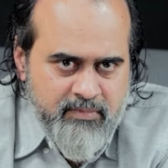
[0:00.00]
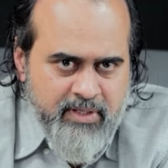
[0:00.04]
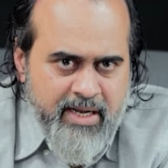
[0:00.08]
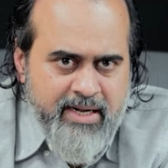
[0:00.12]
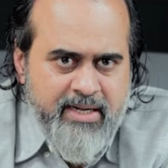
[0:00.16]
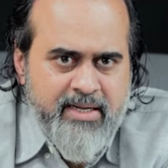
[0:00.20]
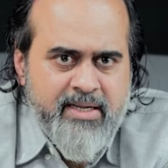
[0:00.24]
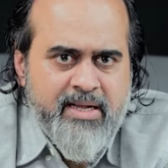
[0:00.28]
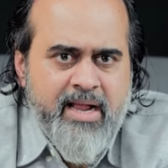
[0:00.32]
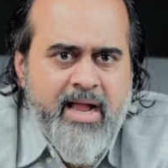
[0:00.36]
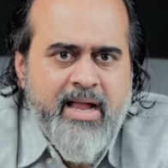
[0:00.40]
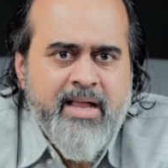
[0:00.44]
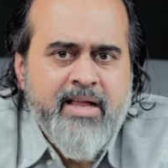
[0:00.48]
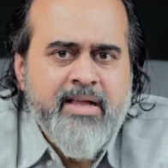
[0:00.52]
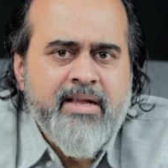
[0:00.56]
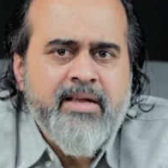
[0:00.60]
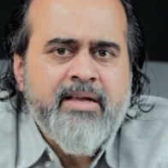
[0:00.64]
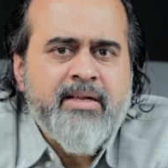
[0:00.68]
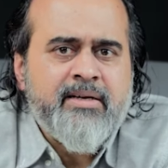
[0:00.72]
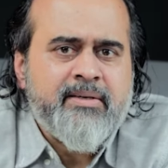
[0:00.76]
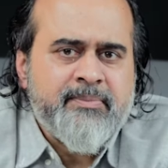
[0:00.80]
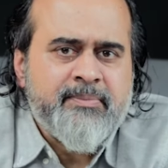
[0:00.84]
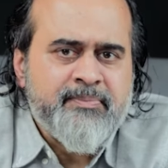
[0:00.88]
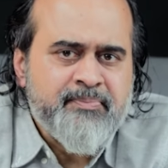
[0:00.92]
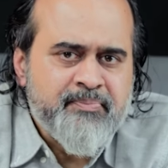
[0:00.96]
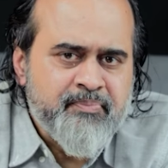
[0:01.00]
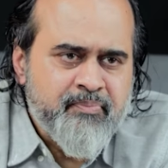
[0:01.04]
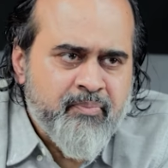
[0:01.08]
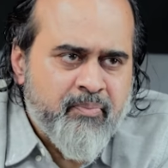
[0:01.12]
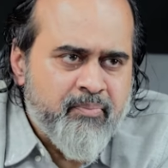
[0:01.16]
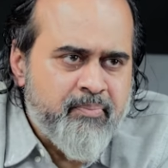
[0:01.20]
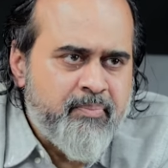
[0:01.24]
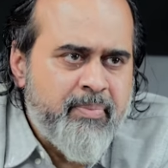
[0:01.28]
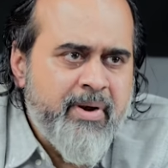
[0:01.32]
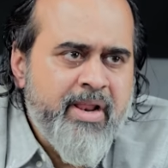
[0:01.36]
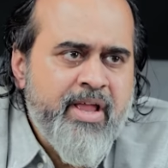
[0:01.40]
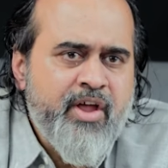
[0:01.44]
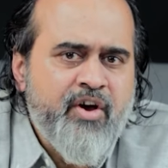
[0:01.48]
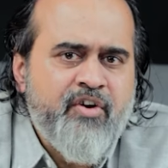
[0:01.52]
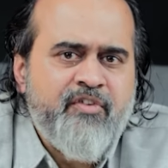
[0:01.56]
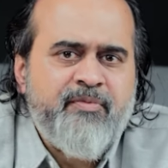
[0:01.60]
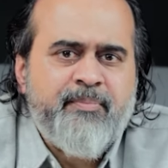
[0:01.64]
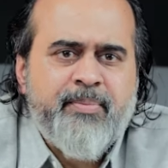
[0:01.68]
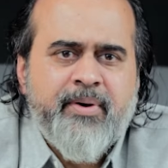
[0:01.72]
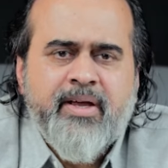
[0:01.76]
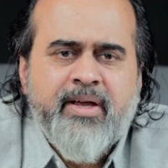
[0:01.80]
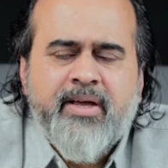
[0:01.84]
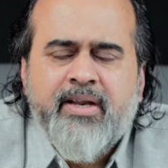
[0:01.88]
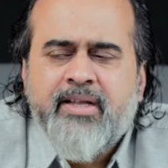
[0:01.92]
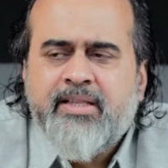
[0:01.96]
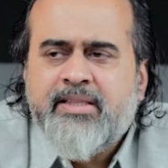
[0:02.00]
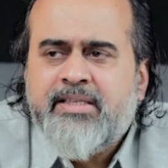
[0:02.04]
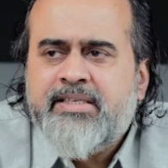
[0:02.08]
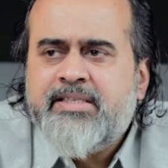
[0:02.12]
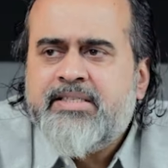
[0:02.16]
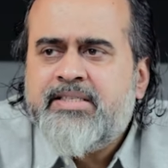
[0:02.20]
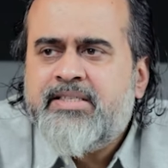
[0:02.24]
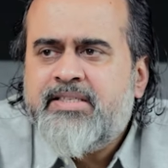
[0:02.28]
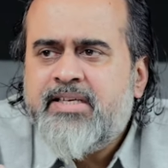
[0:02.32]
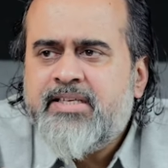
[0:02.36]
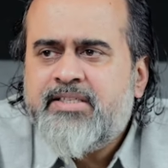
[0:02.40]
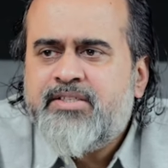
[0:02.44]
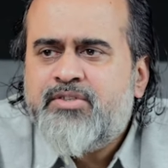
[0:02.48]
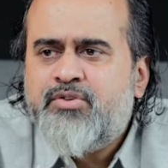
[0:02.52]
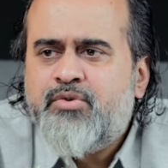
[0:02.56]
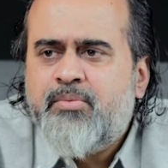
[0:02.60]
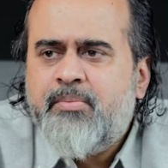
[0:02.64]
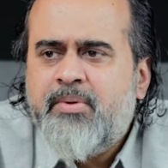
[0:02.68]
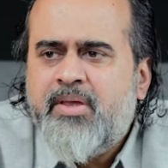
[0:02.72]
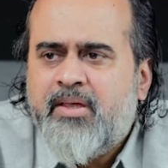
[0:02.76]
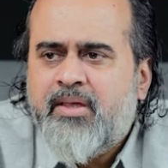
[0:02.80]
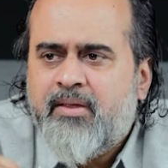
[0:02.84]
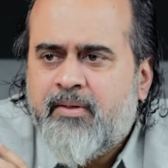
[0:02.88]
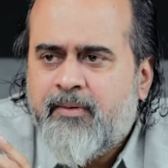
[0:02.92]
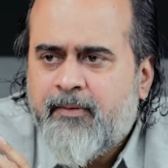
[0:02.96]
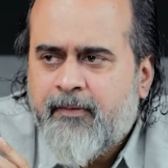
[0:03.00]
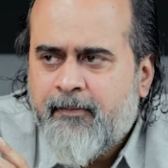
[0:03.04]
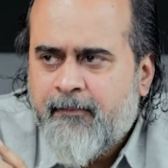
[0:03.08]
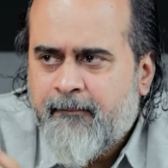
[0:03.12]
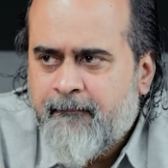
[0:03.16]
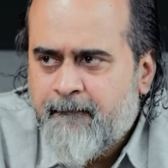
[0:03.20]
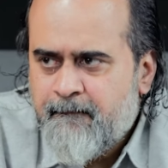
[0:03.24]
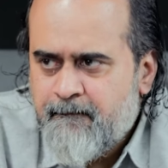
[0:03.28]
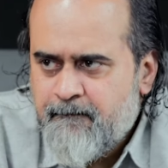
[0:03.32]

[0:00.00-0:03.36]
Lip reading: The entire play of Prakriti is just to me.